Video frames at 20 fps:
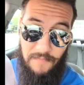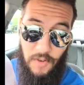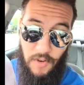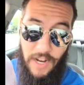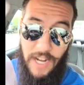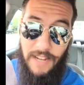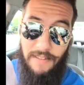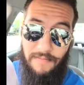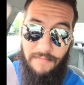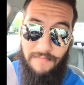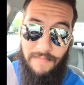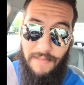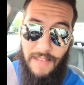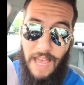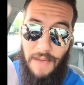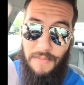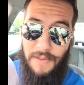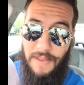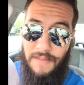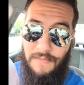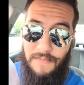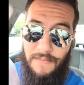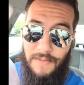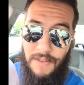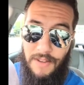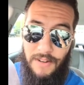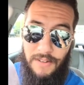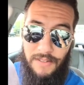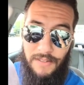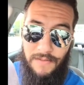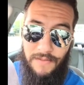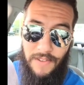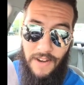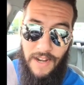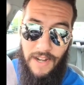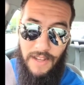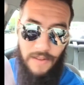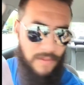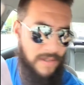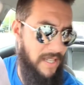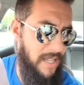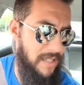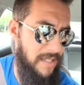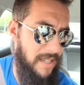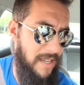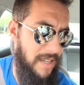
great. Happy Thursday, Friday. What day is